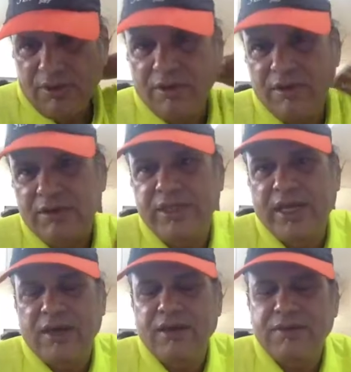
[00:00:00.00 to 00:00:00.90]

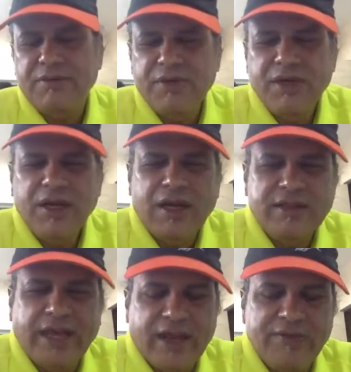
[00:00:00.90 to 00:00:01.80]
The
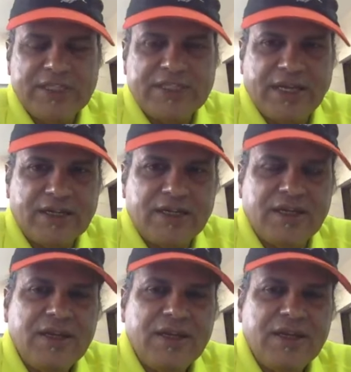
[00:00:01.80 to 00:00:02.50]
Dharavi Center